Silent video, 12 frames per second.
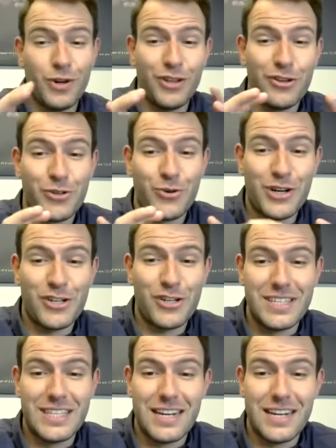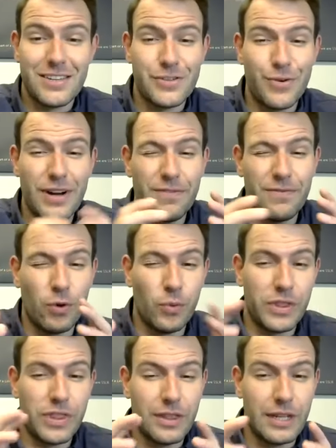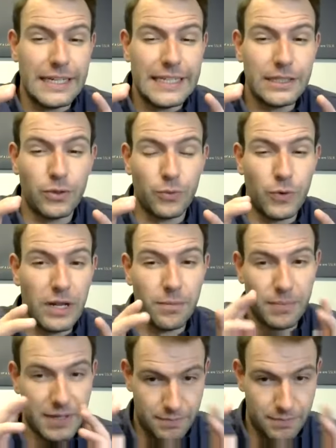one of those questions that doesn't really fall within the legal realm,